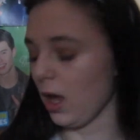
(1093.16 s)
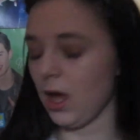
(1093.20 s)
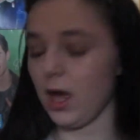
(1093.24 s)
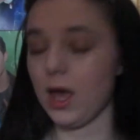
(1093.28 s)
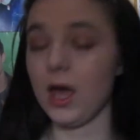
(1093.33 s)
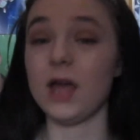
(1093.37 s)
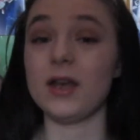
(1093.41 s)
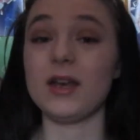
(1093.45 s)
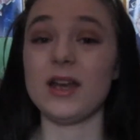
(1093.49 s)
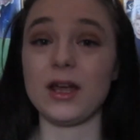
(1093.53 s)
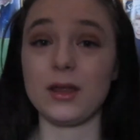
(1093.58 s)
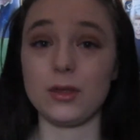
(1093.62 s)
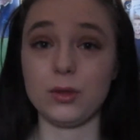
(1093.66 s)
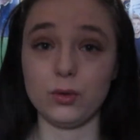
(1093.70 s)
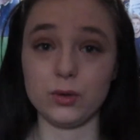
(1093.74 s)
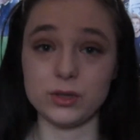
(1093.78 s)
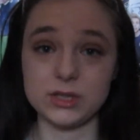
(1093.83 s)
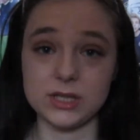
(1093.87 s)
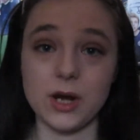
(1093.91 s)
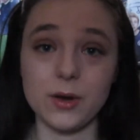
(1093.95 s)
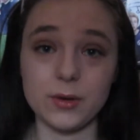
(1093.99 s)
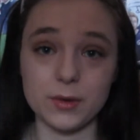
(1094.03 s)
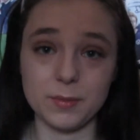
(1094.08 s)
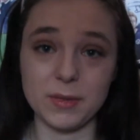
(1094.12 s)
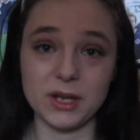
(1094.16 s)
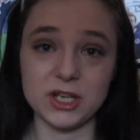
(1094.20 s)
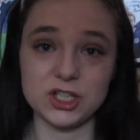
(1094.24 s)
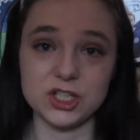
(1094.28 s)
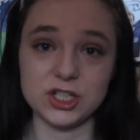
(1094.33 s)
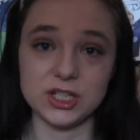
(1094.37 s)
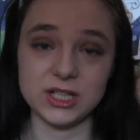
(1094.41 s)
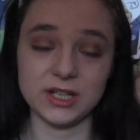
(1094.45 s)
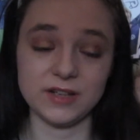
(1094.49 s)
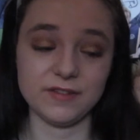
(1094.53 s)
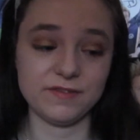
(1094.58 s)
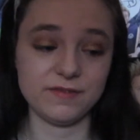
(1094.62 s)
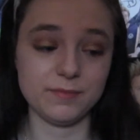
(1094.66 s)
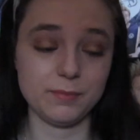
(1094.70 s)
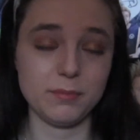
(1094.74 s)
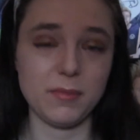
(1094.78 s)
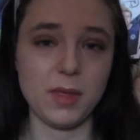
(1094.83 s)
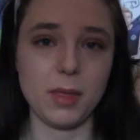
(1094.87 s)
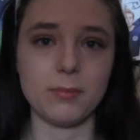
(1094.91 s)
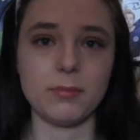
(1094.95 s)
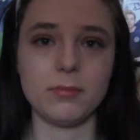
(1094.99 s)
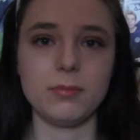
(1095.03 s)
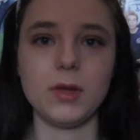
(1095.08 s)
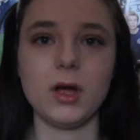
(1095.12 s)
And I thought I would mention it
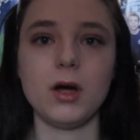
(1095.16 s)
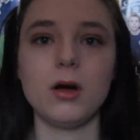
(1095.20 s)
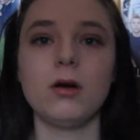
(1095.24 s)
from